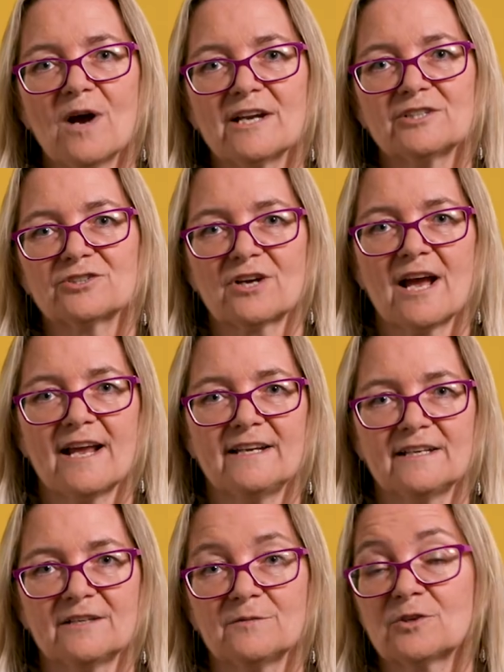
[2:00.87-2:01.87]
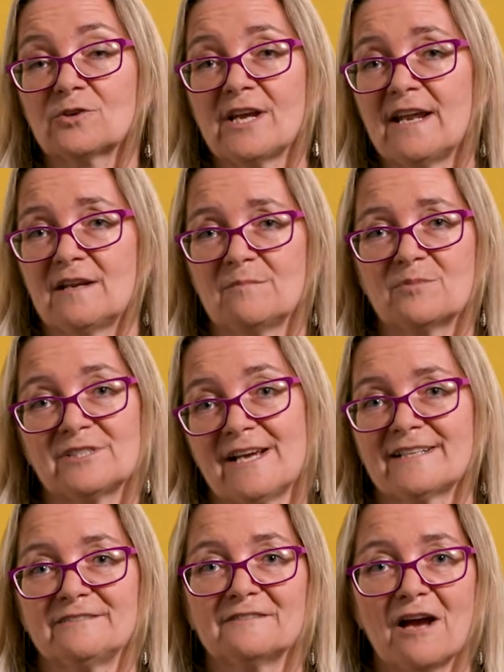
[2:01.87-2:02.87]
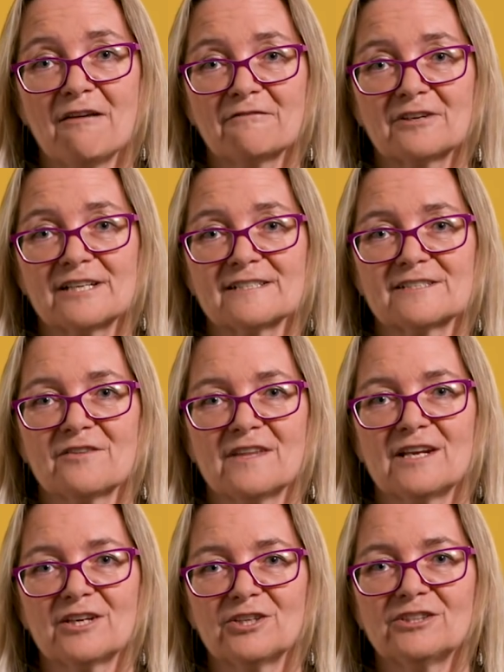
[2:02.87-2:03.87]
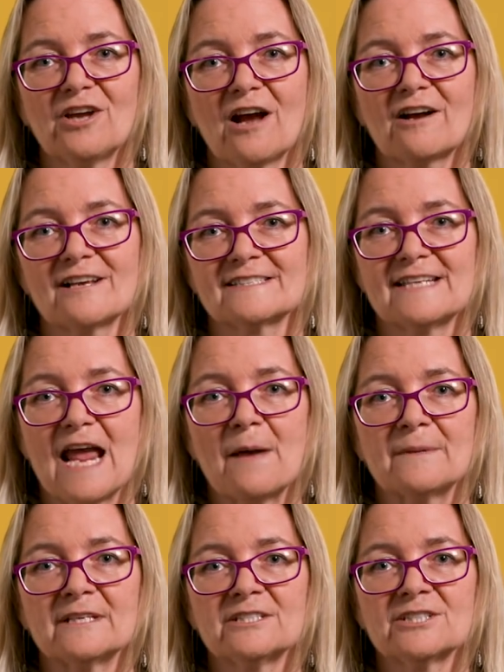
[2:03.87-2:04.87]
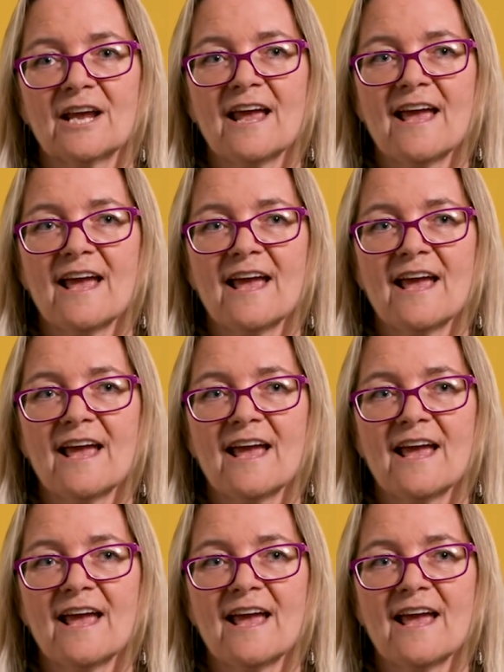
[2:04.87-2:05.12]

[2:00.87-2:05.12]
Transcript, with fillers: want to try to create a protective covering so that it could not cause damage.